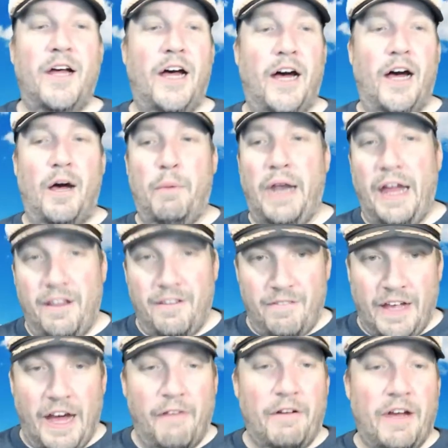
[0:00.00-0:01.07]

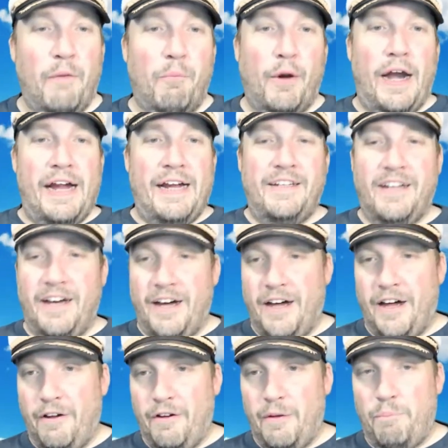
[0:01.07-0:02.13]
I've got a brain
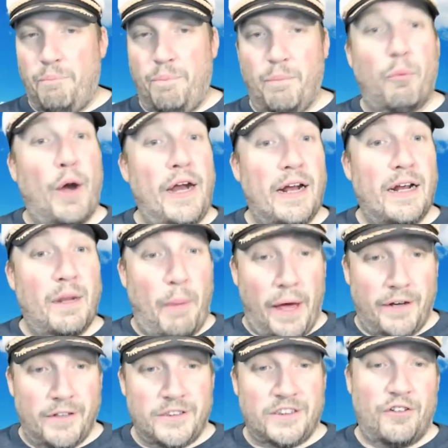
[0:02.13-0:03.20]
on a
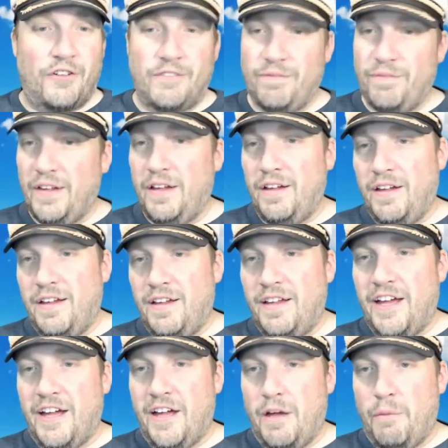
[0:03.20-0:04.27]
pedestal.
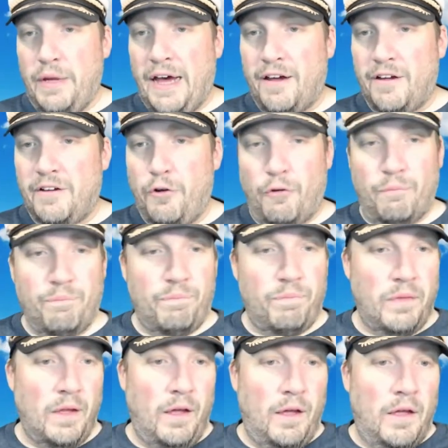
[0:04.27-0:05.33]
But yeah, cool.
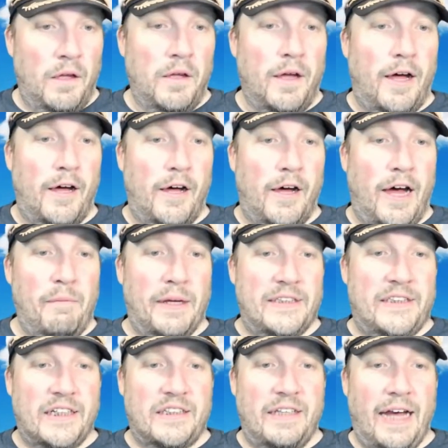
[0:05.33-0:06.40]
I'm
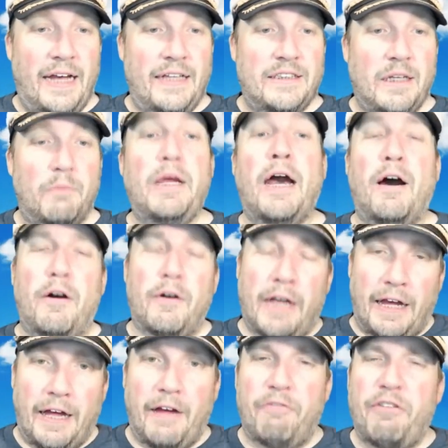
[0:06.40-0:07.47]
at 69. So yeah,
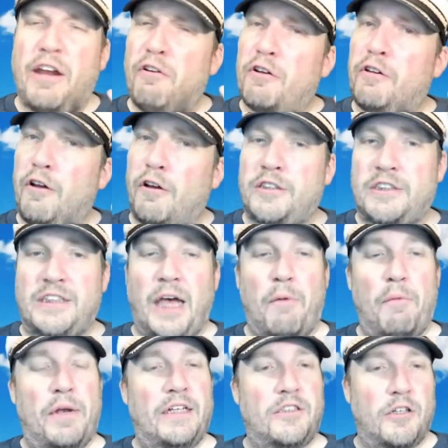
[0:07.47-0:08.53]
okay. I thought you were close to
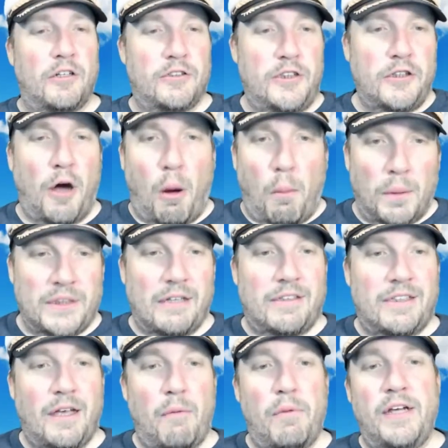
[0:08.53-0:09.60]
70. So she's almost
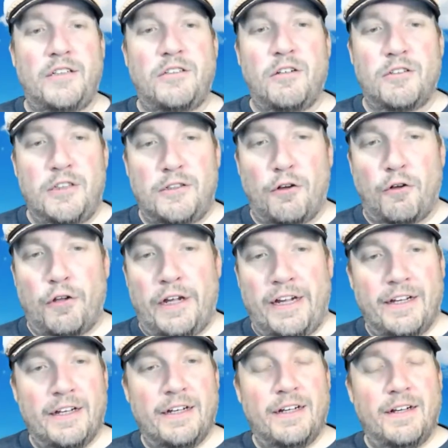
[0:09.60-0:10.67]
at 70. So she's only,